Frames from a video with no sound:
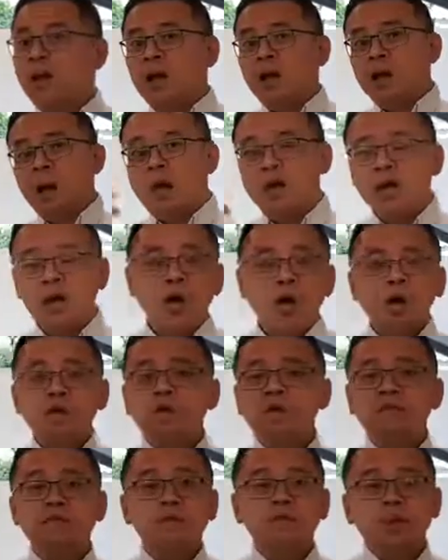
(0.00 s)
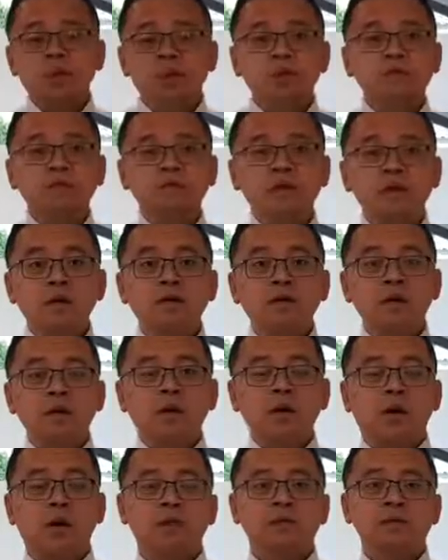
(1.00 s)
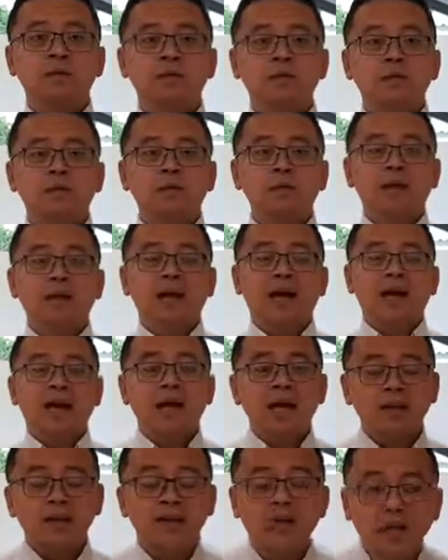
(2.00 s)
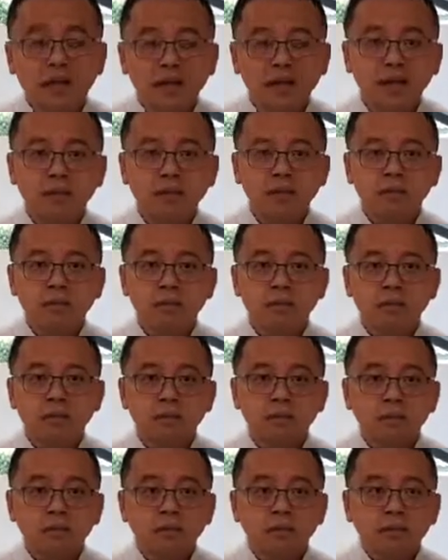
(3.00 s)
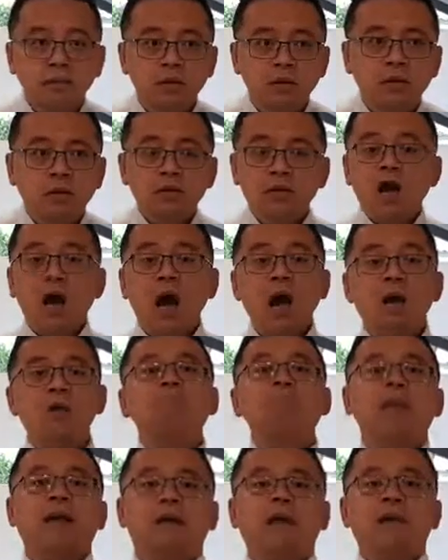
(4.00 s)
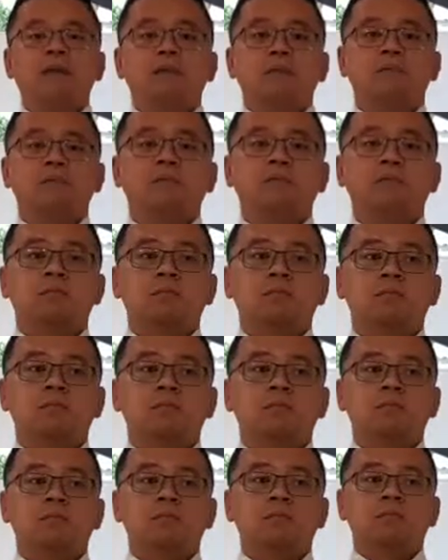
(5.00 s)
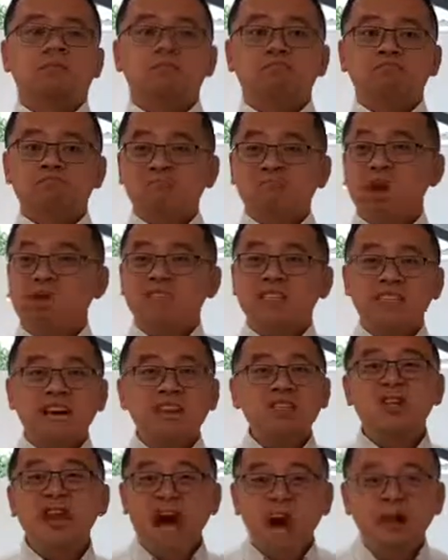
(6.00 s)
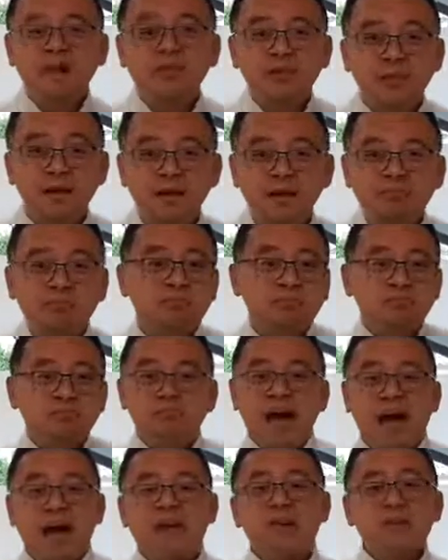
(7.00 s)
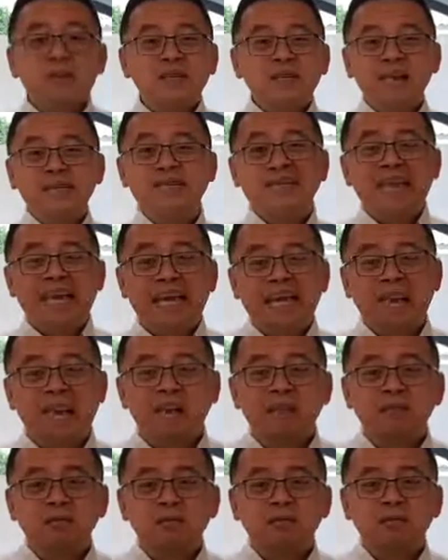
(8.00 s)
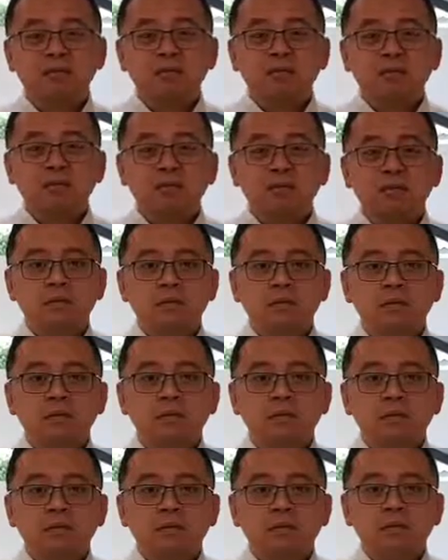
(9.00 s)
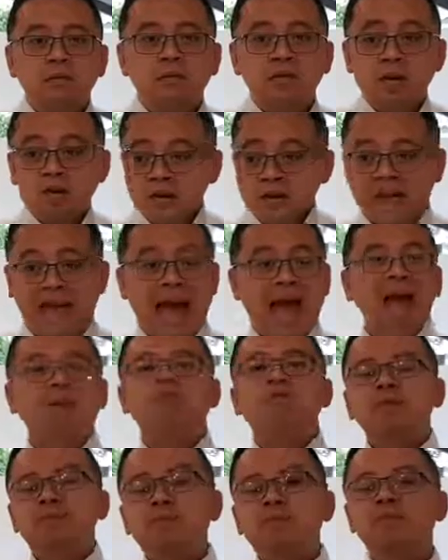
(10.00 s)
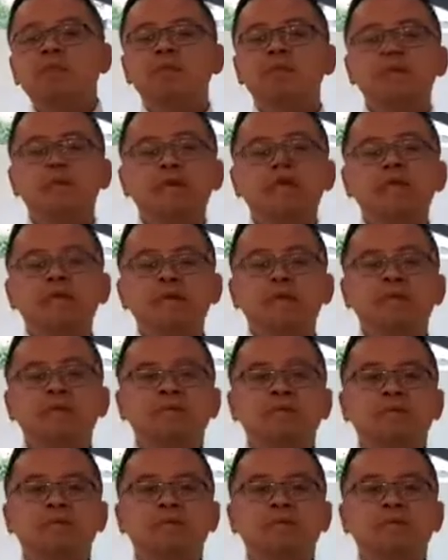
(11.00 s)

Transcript: A cost of a portfolio bond, actually, it's only, well, it's actually under 0.5% a year to actually have the portfolio itself.